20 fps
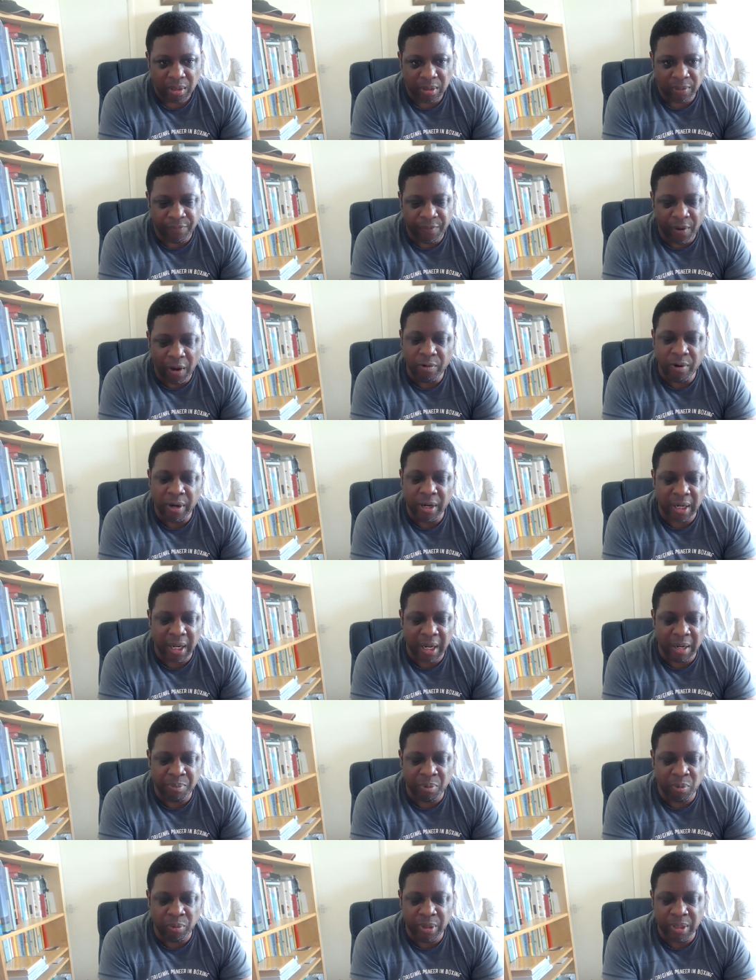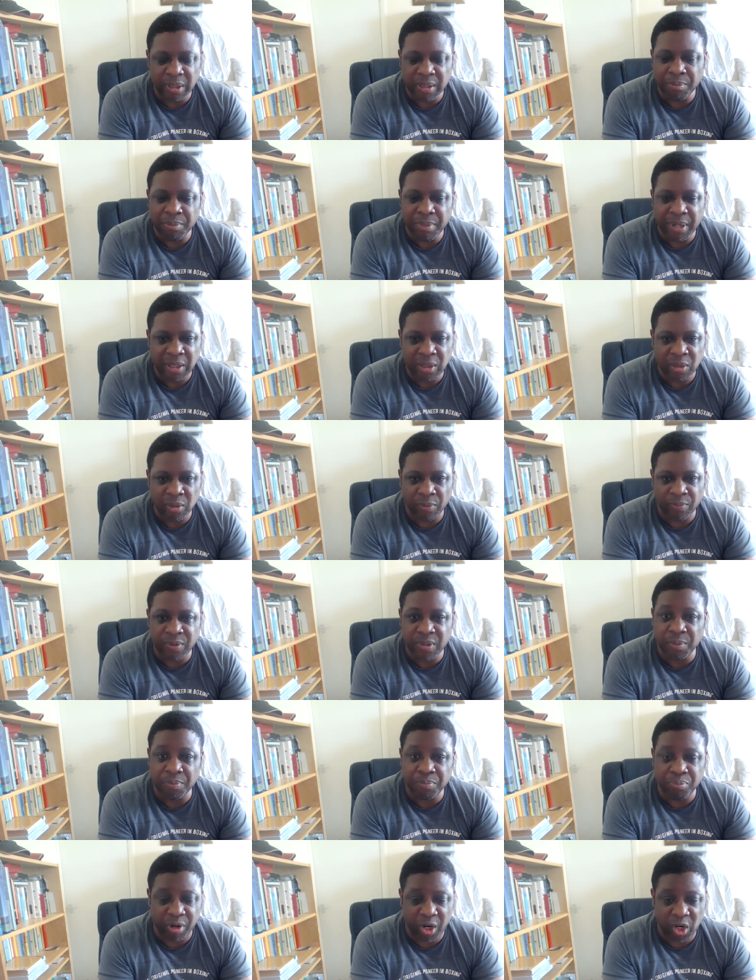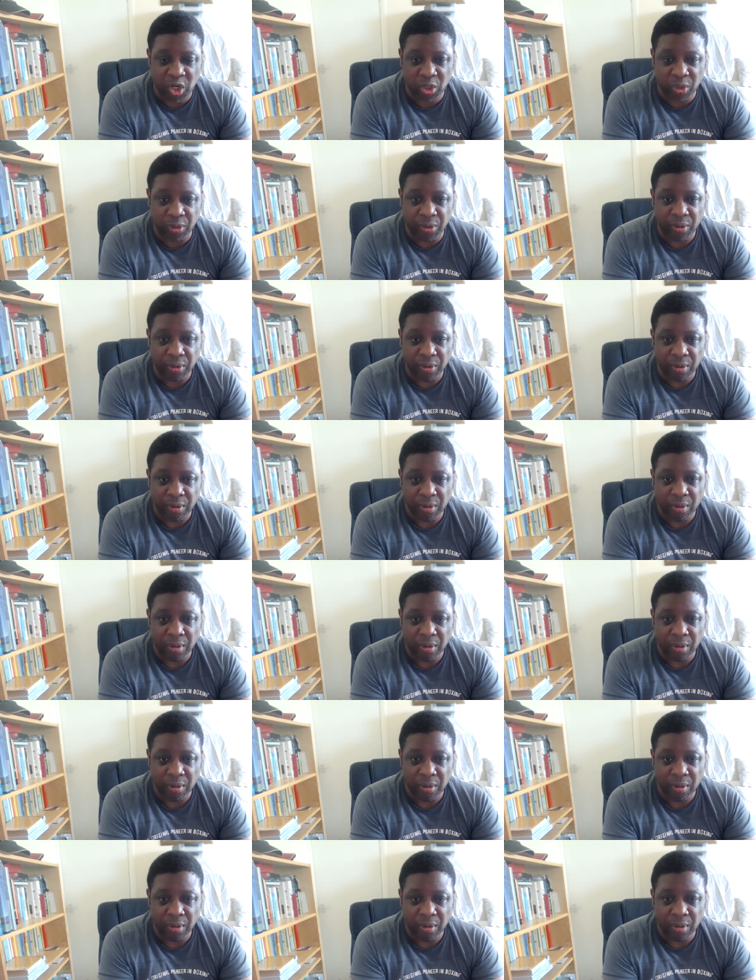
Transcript: The far right label is a means of suppression.